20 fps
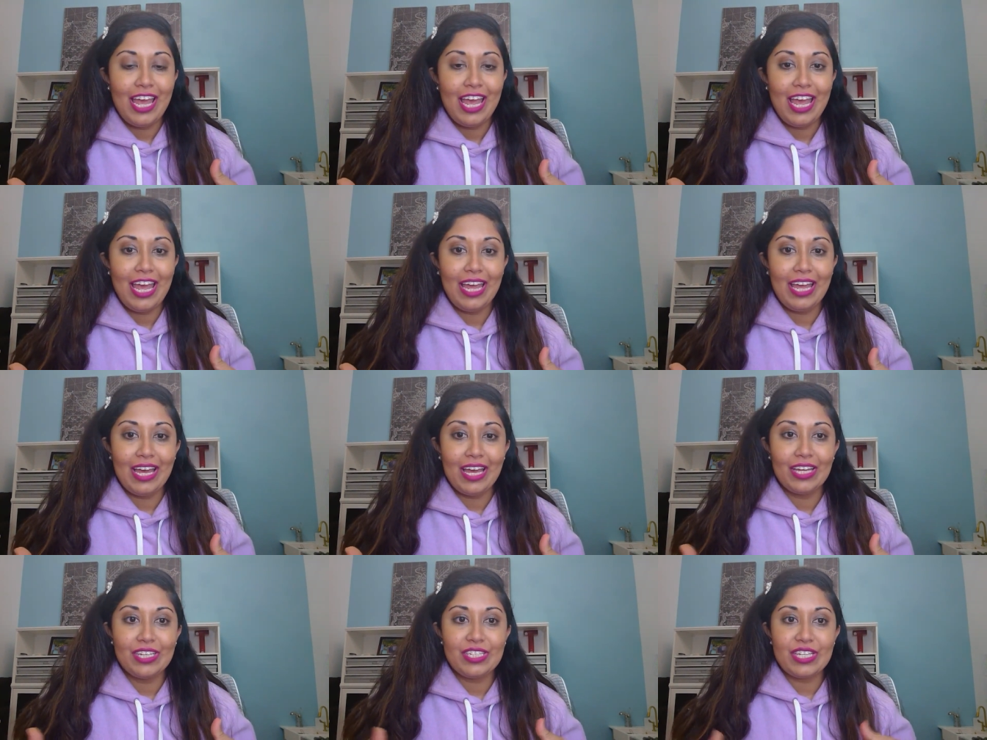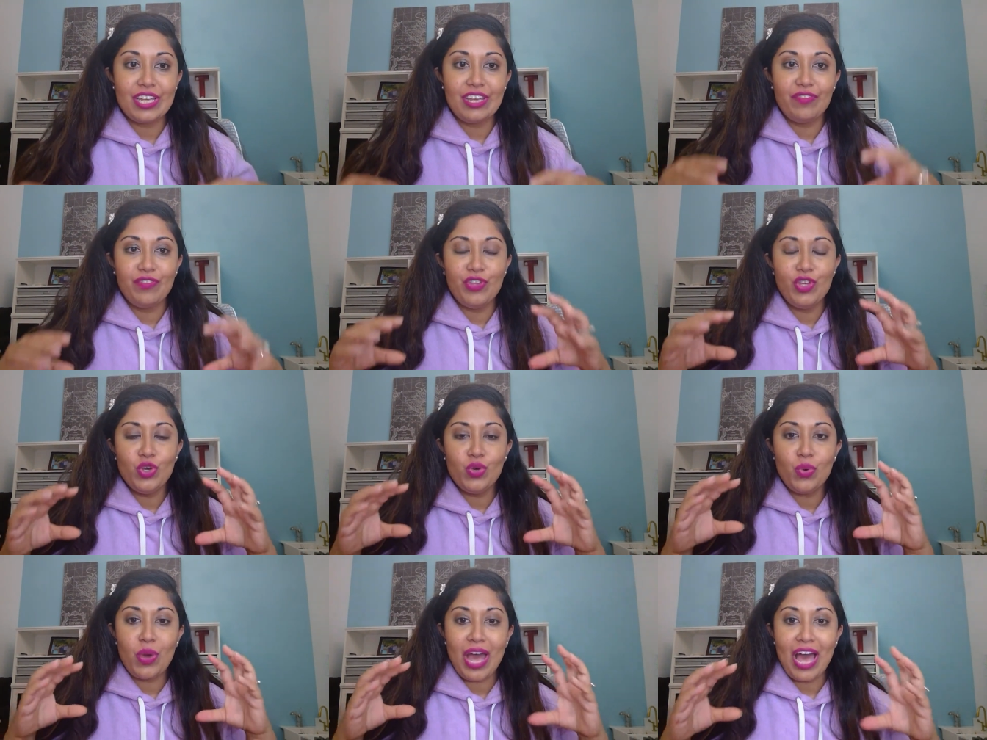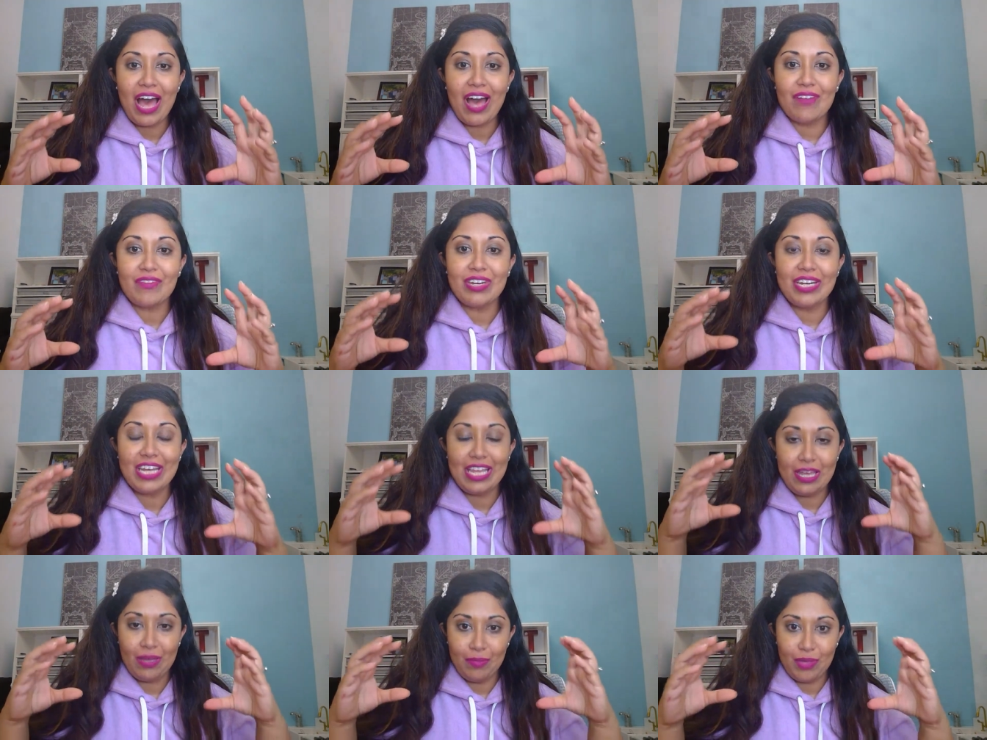And if you have
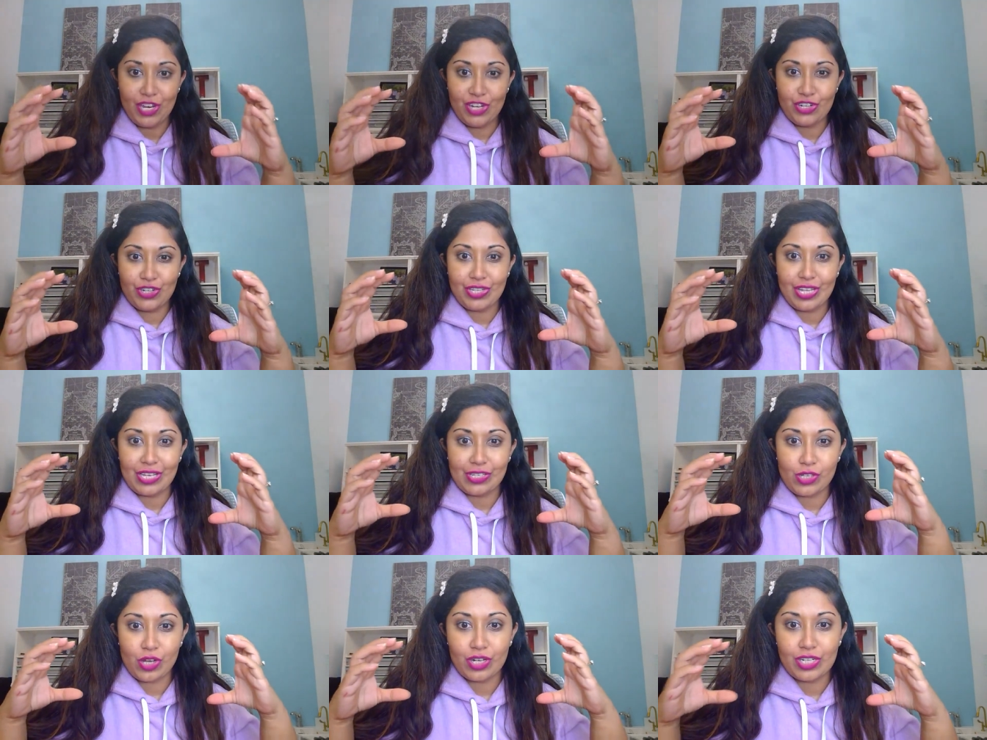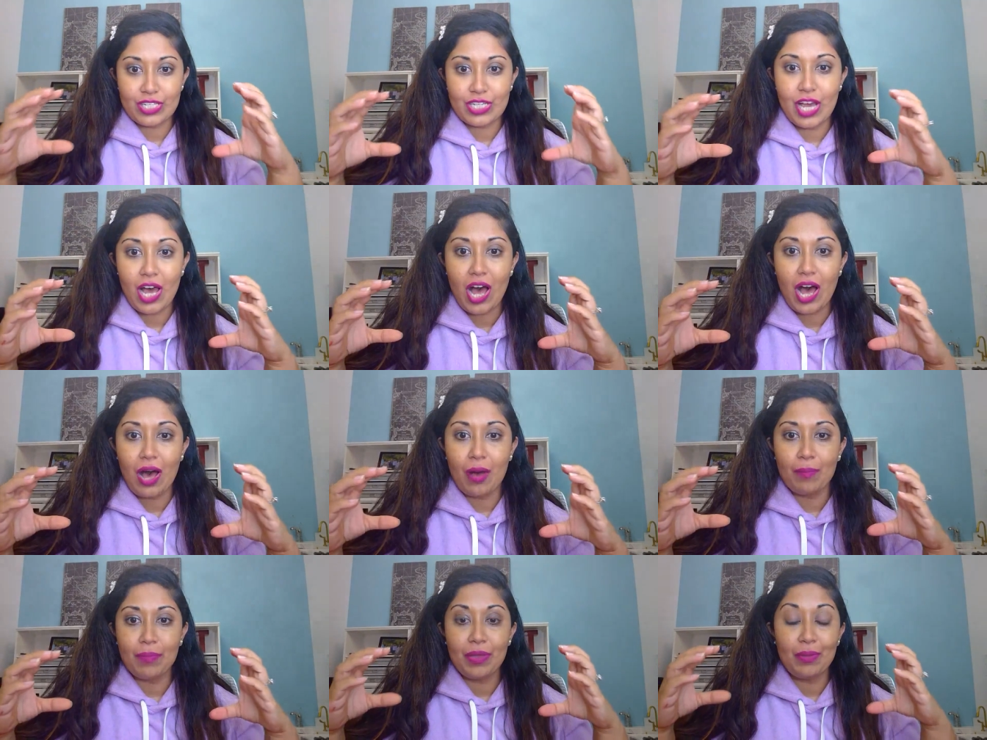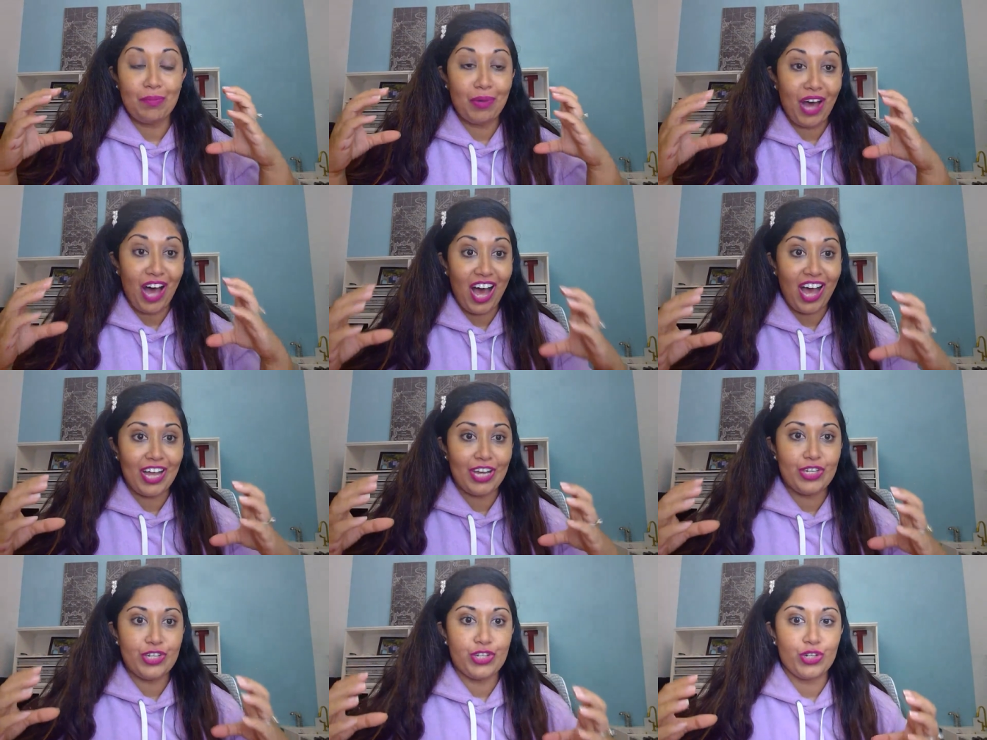an image that's on top and
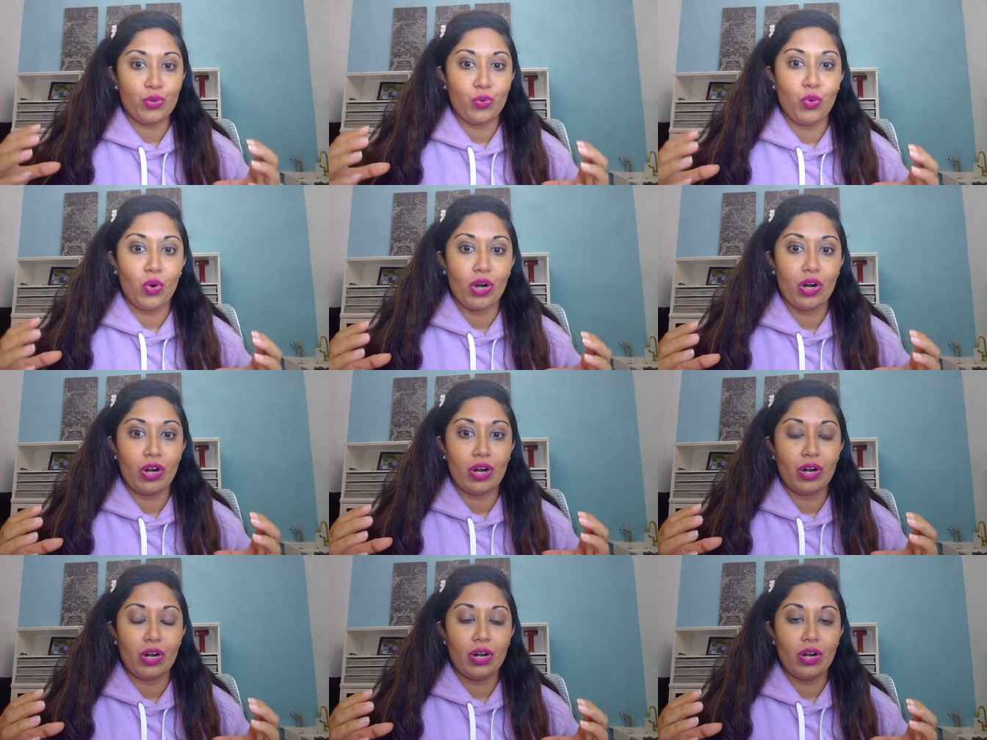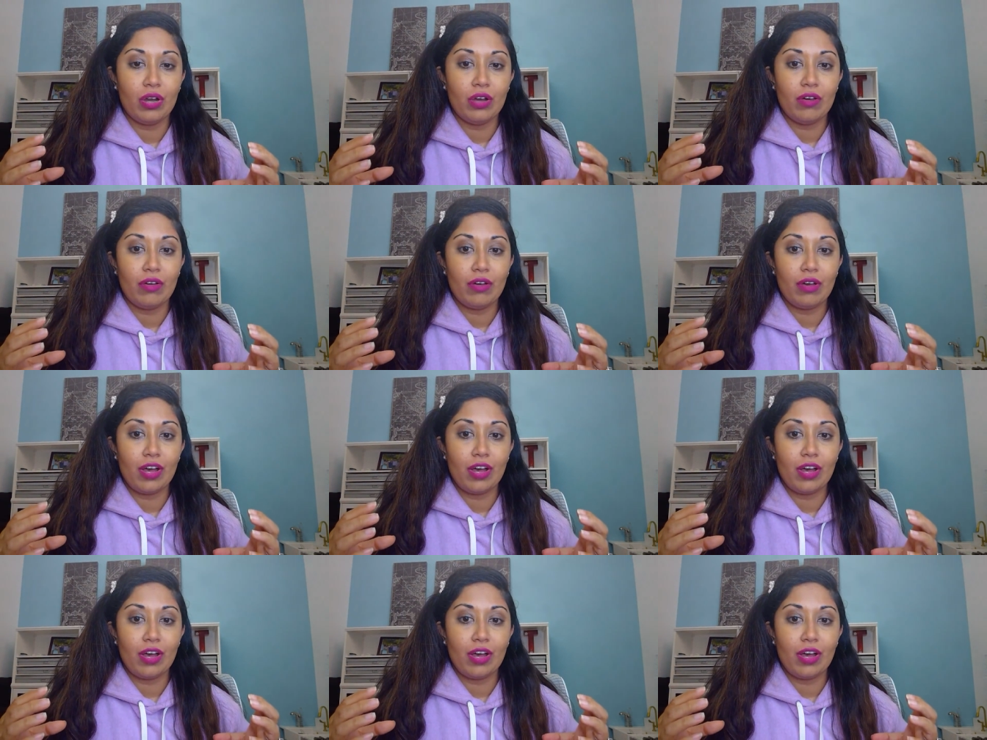behind your